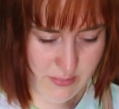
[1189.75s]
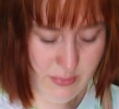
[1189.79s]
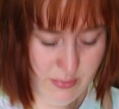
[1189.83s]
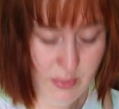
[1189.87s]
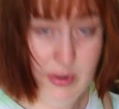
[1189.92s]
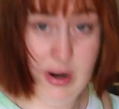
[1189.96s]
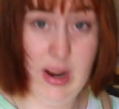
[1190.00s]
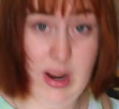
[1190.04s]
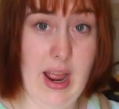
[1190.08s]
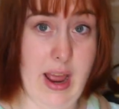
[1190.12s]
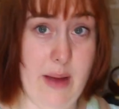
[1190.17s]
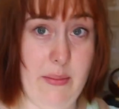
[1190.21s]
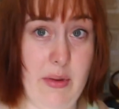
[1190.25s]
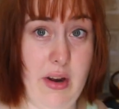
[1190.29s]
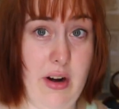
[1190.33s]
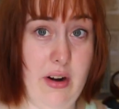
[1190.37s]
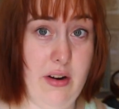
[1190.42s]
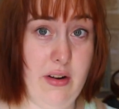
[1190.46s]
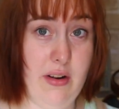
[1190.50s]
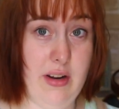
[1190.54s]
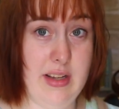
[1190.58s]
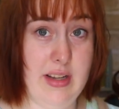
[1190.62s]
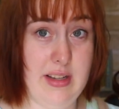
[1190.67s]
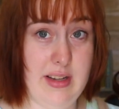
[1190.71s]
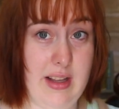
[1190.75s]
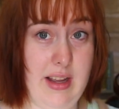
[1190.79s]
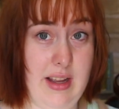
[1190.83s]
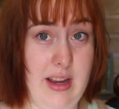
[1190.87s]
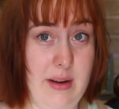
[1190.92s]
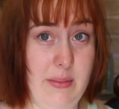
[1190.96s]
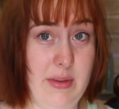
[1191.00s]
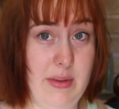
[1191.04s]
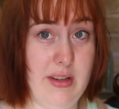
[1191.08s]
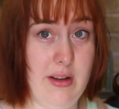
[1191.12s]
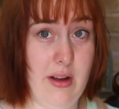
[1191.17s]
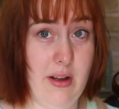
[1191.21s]
But what I am gonna do is
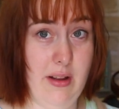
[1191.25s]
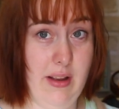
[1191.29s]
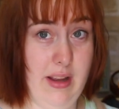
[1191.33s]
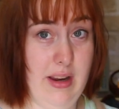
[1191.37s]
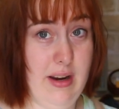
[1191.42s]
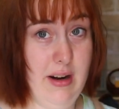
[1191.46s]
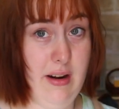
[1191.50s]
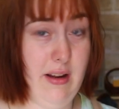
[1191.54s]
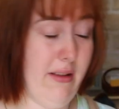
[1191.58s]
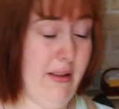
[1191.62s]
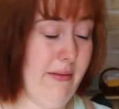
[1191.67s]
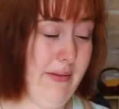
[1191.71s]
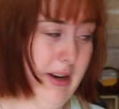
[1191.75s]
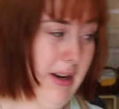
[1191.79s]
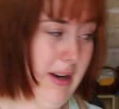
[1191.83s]
clean up this girly in another